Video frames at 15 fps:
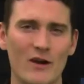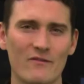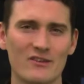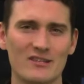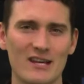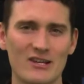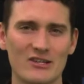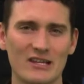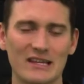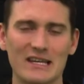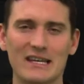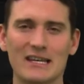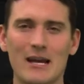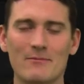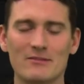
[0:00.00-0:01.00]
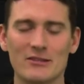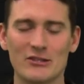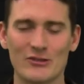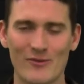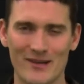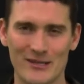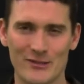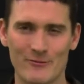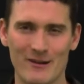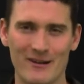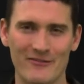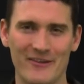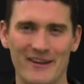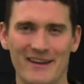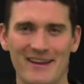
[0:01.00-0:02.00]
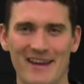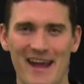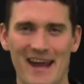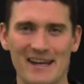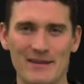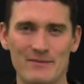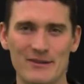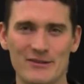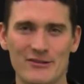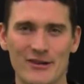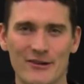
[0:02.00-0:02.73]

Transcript: conversation leading up to the 2012 NAB